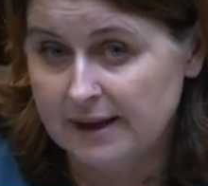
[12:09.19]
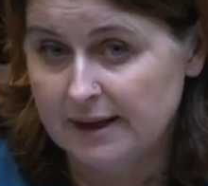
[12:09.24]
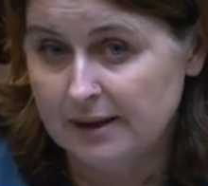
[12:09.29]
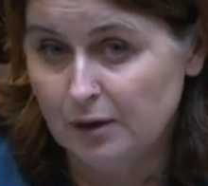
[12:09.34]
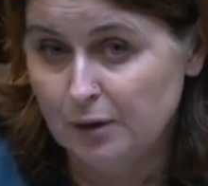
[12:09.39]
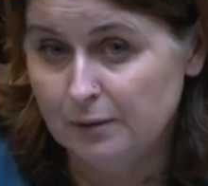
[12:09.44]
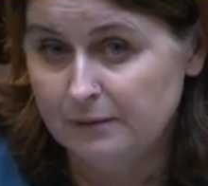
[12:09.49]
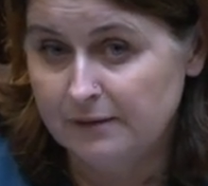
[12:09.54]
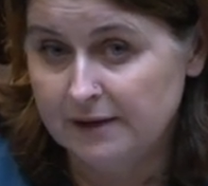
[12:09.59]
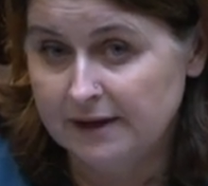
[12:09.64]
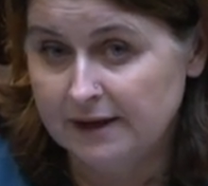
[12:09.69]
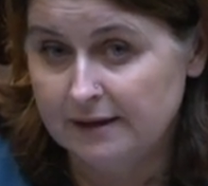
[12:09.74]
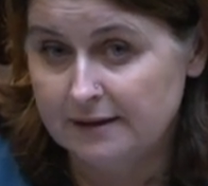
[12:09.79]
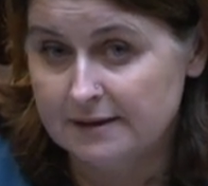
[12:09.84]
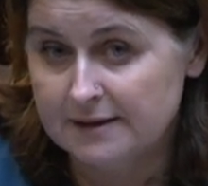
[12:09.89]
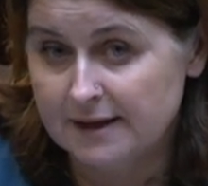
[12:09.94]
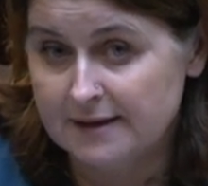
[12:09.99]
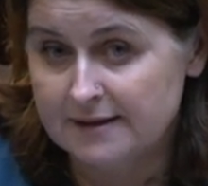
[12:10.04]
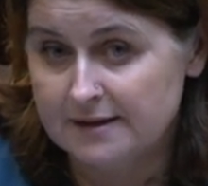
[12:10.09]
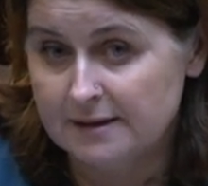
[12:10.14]
Uh, hopefully he
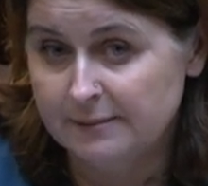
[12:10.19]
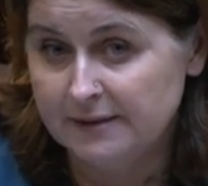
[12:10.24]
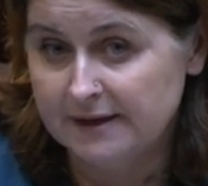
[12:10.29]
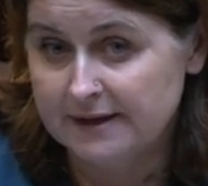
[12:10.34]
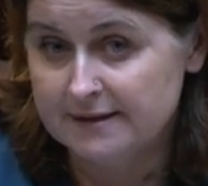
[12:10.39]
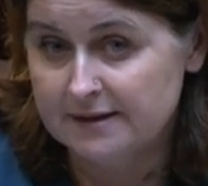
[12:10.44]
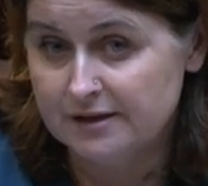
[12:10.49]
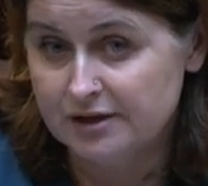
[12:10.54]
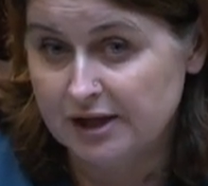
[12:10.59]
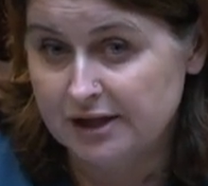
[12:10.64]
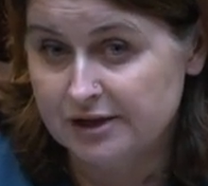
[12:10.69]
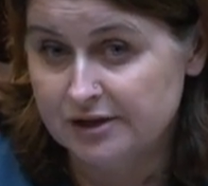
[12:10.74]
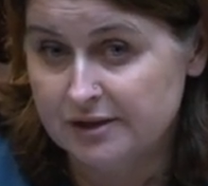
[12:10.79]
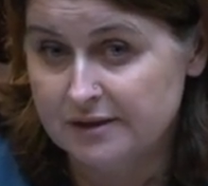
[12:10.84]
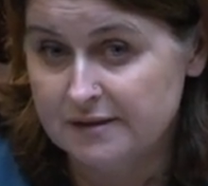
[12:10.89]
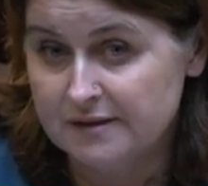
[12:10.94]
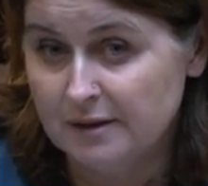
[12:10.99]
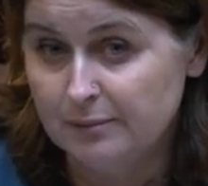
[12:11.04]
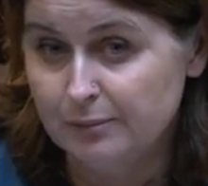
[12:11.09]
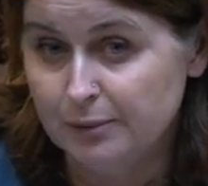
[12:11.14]
can take some of these
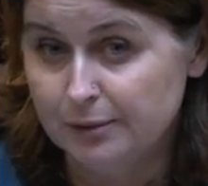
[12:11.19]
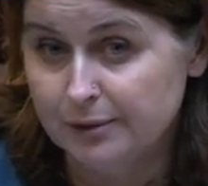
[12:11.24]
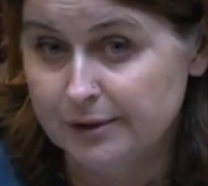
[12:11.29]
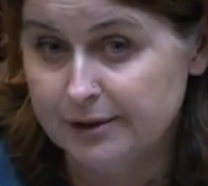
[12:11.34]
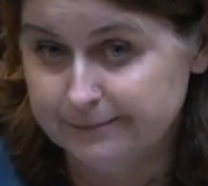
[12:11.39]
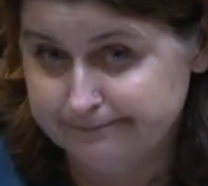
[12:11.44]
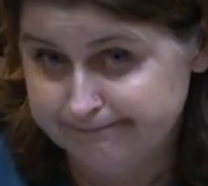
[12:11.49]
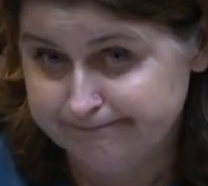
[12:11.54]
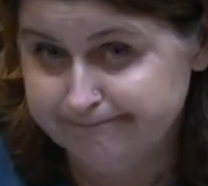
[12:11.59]
suggestions on board.